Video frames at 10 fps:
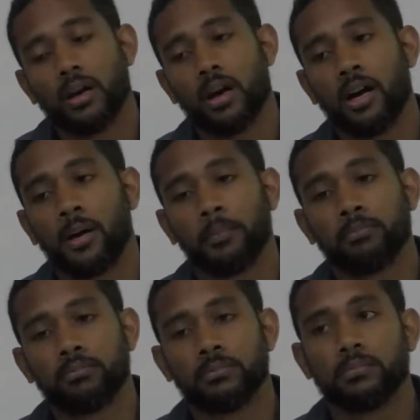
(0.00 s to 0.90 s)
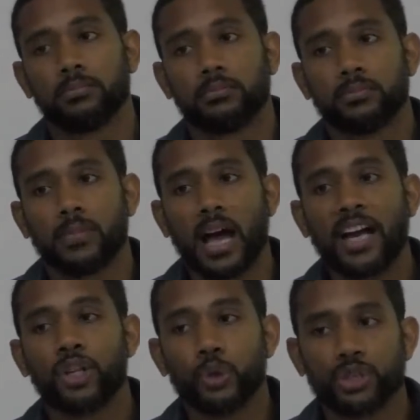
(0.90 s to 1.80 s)

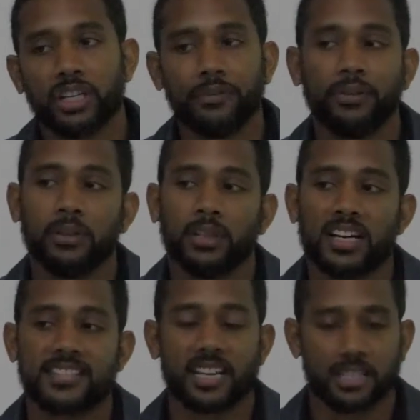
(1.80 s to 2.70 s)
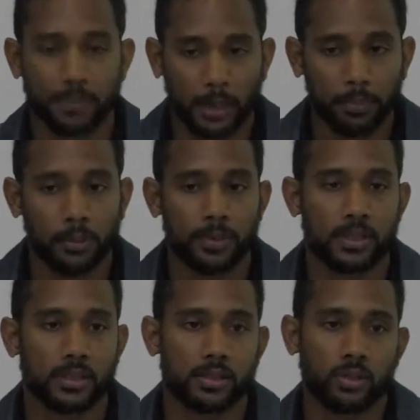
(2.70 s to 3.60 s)
and usually for assessment
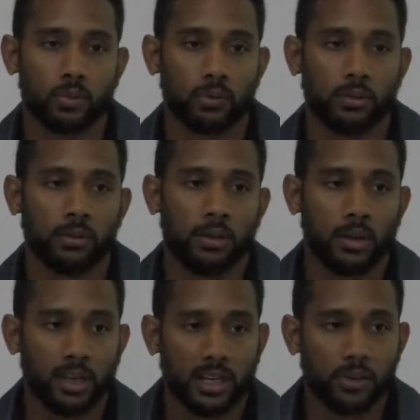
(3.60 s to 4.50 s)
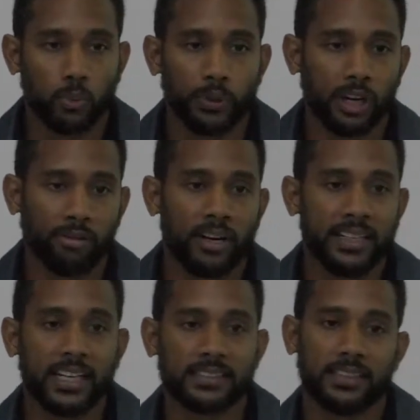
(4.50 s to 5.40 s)
purposes. So we're not really
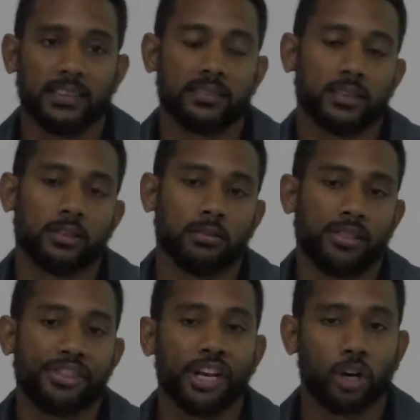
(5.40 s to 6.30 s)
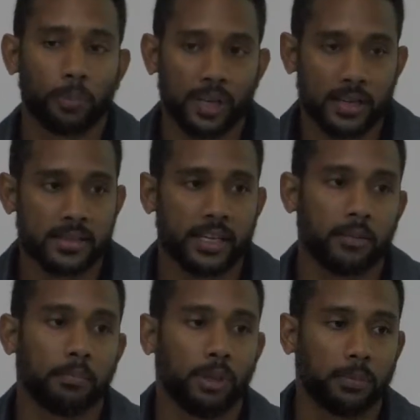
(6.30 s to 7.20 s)
getting into therapy as
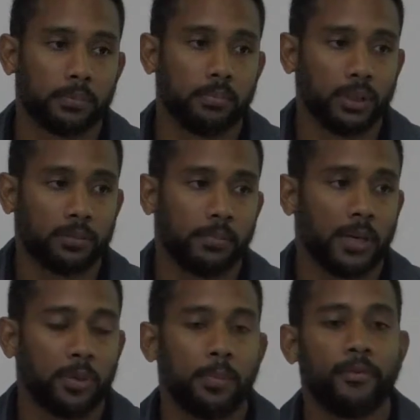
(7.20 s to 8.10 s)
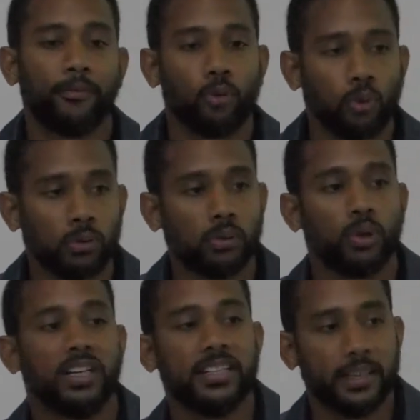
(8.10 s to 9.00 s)
yet, but maybe before
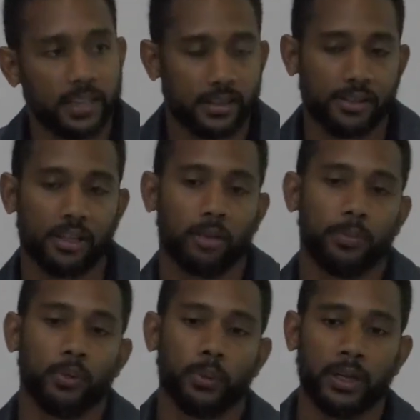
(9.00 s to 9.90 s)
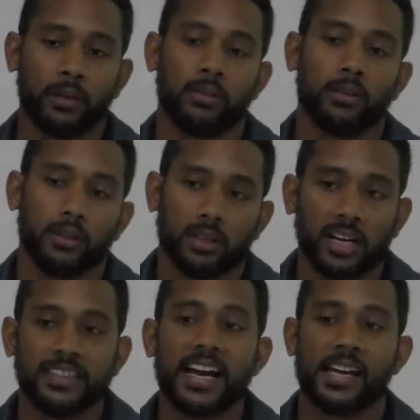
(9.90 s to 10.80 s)
or leading into therapy, where
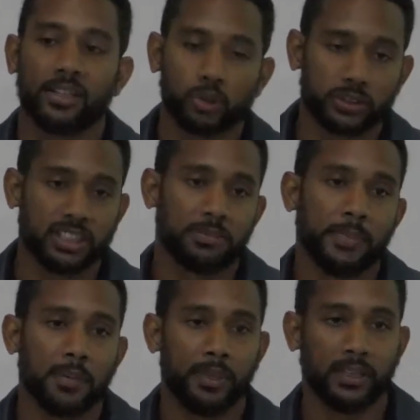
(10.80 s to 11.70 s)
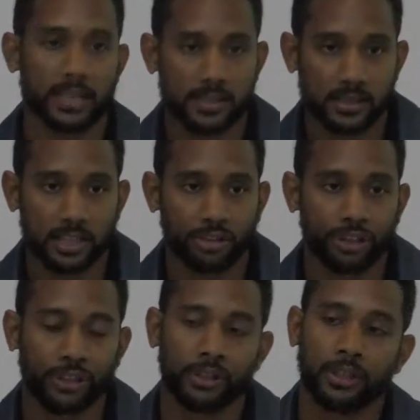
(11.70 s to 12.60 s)
a diagnosis may be
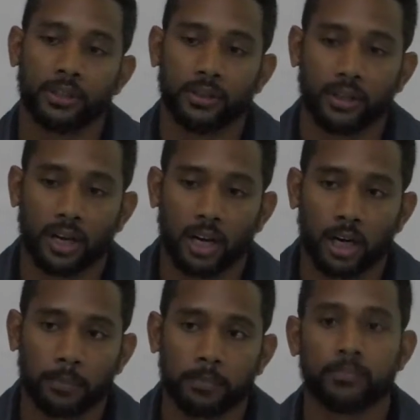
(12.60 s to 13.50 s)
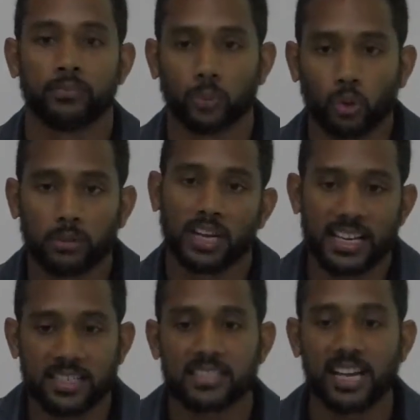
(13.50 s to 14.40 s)
necessary
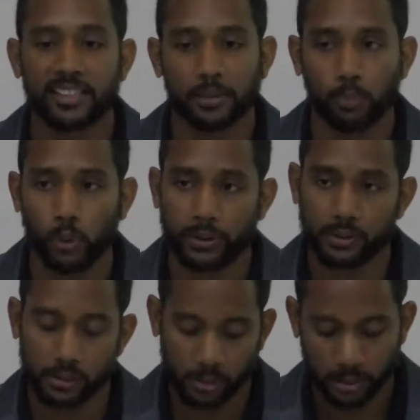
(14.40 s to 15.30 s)
as a starting point.